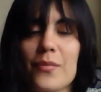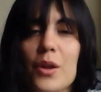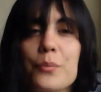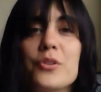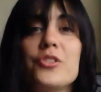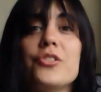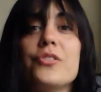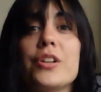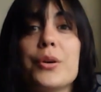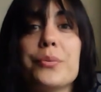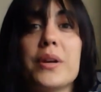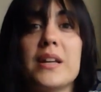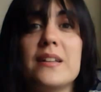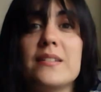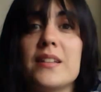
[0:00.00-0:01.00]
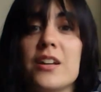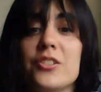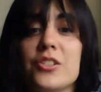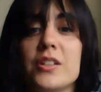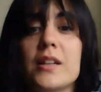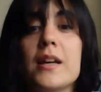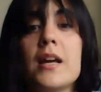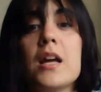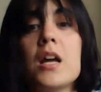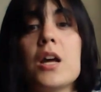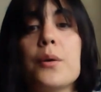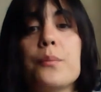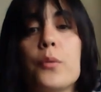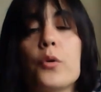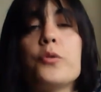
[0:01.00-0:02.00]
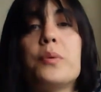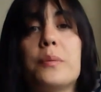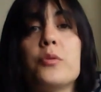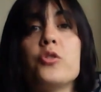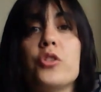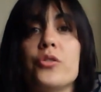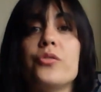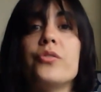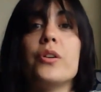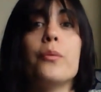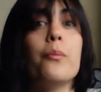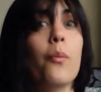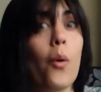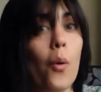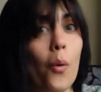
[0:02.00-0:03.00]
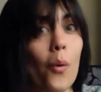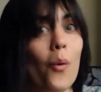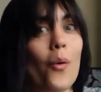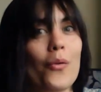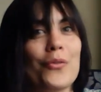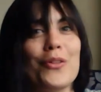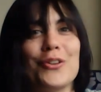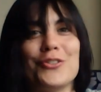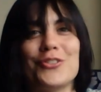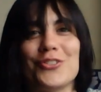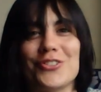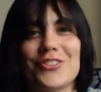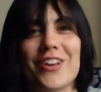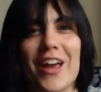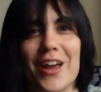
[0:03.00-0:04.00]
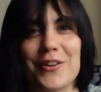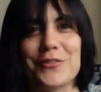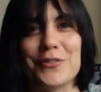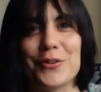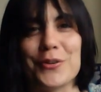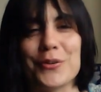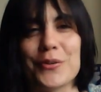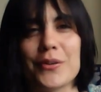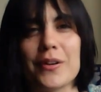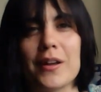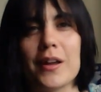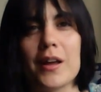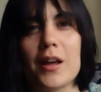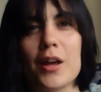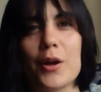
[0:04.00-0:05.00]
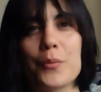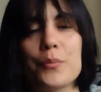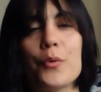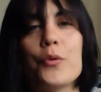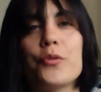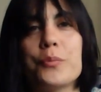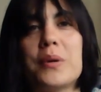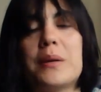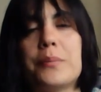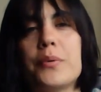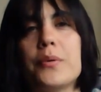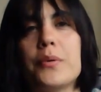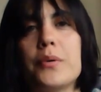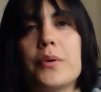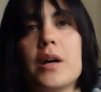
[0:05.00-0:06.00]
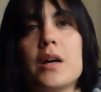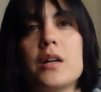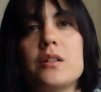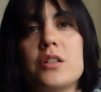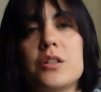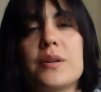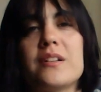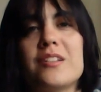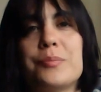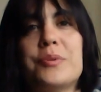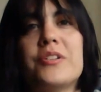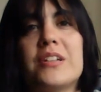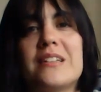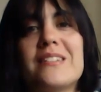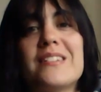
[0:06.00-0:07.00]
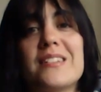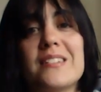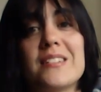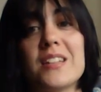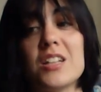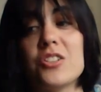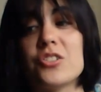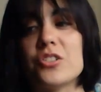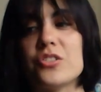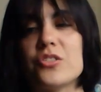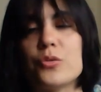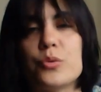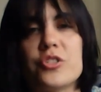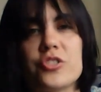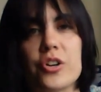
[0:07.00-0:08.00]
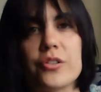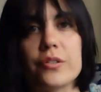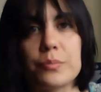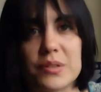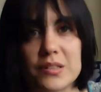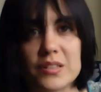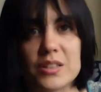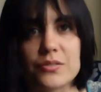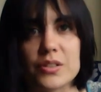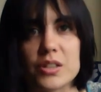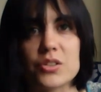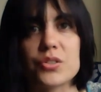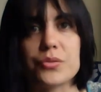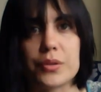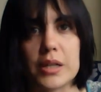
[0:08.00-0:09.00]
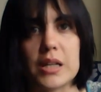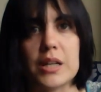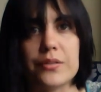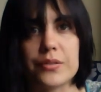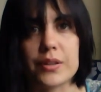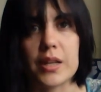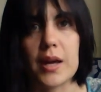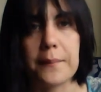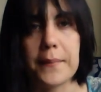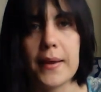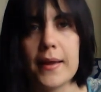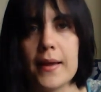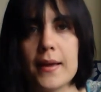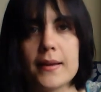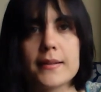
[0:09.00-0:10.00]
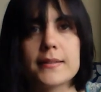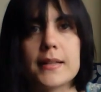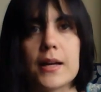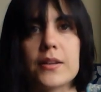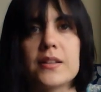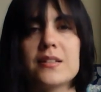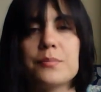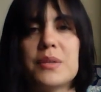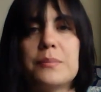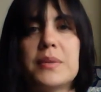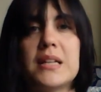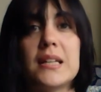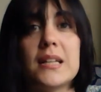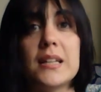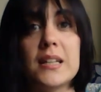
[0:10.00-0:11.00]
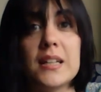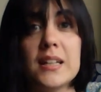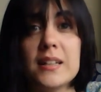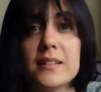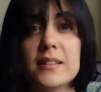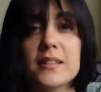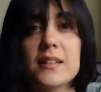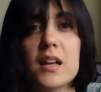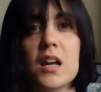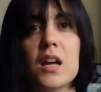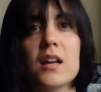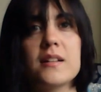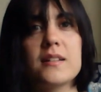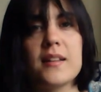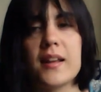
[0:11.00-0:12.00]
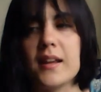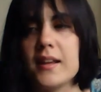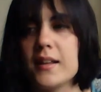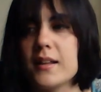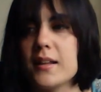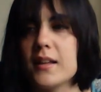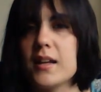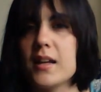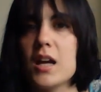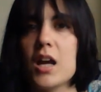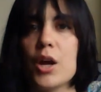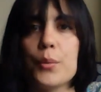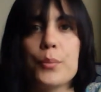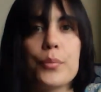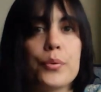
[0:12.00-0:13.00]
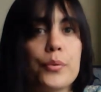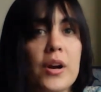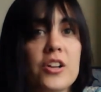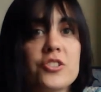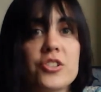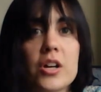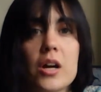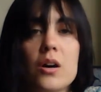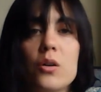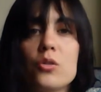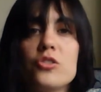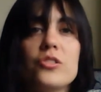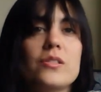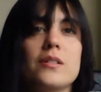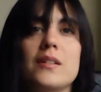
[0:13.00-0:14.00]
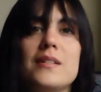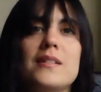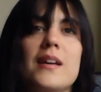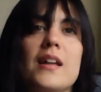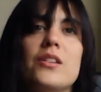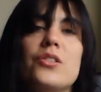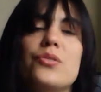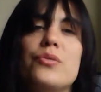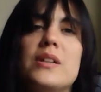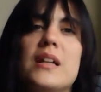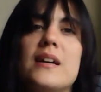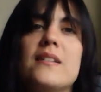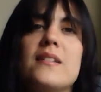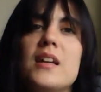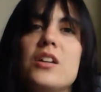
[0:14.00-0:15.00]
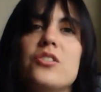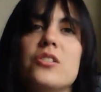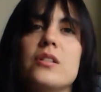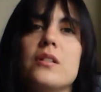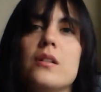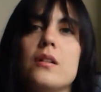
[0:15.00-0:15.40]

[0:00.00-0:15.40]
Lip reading: But during a Reiki session, most people do feel more than just cared for. Most people do experience sensations which are specific to Reiki for them. Now, this may be heat, tingling, pressure, or just an intense relaxation.